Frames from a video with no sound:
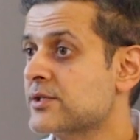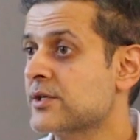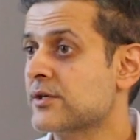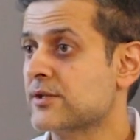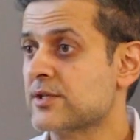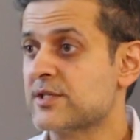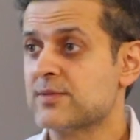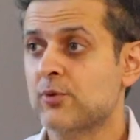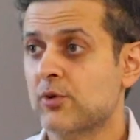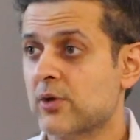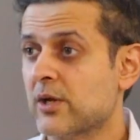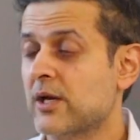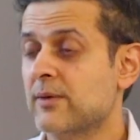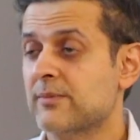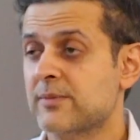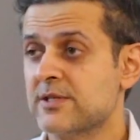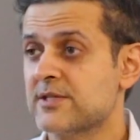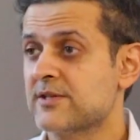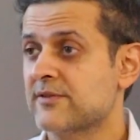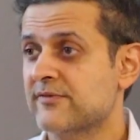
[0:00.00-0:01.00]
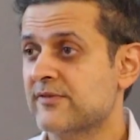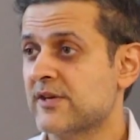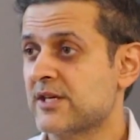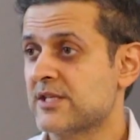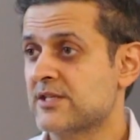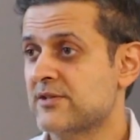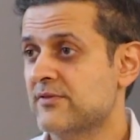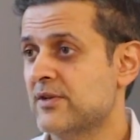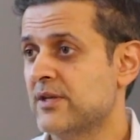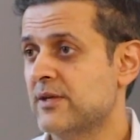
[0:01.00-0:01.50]
So the smaller companies are
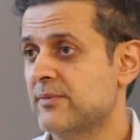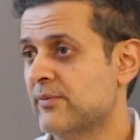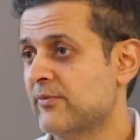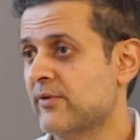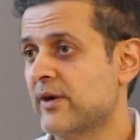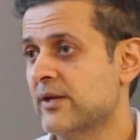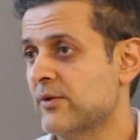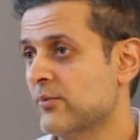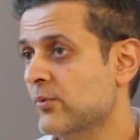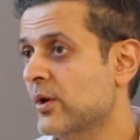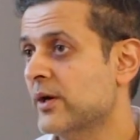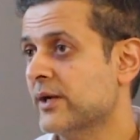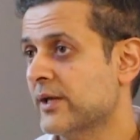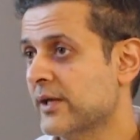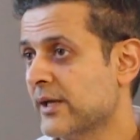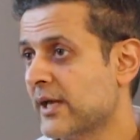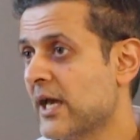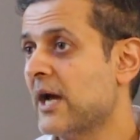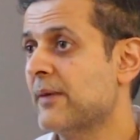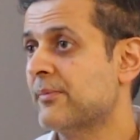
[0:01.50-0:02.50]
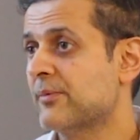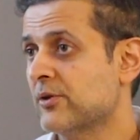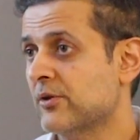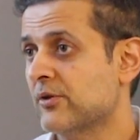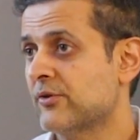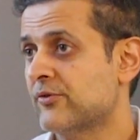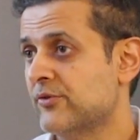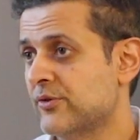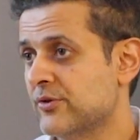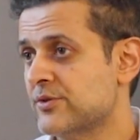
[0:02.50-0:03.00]
effectively providing working
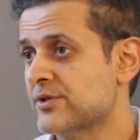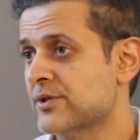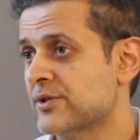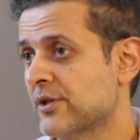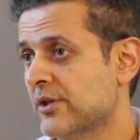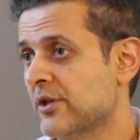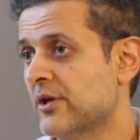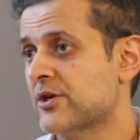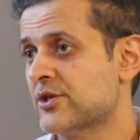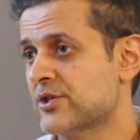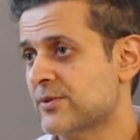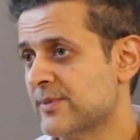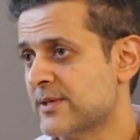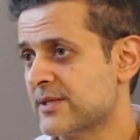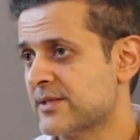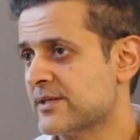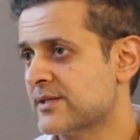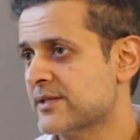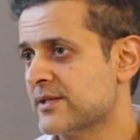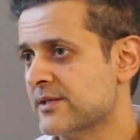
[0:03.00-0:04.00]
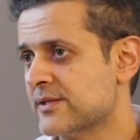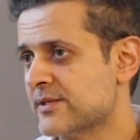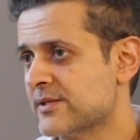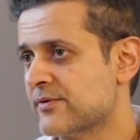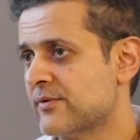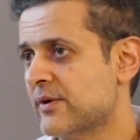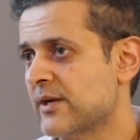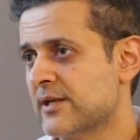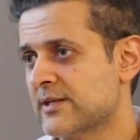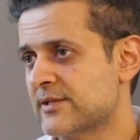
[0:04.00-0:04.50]
capital through to the larger
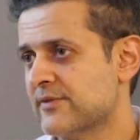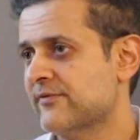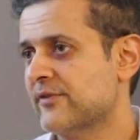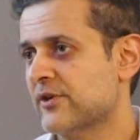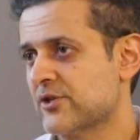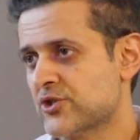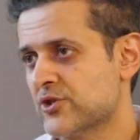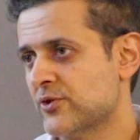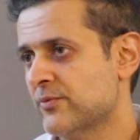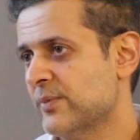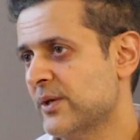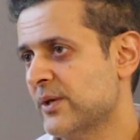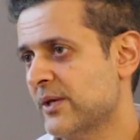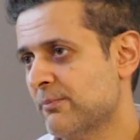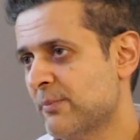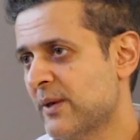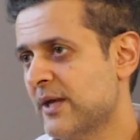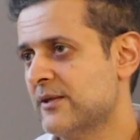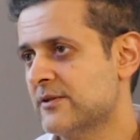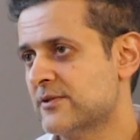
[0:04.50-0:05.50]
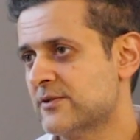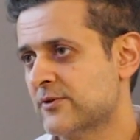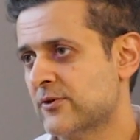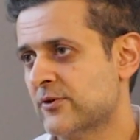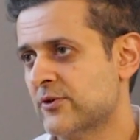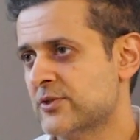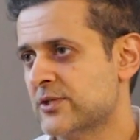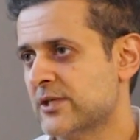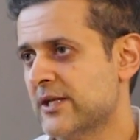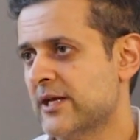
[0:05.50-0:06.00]
businesses, right, as a function of being paid
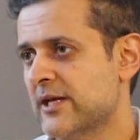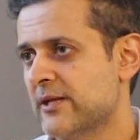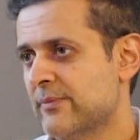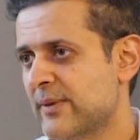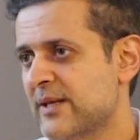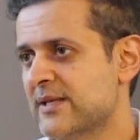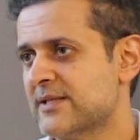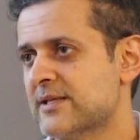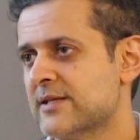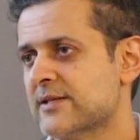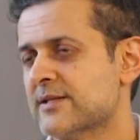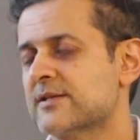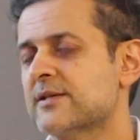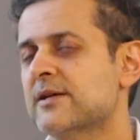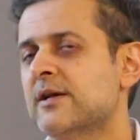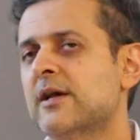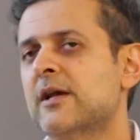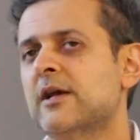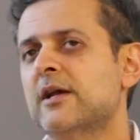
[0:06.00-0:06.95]
on a delayed basis.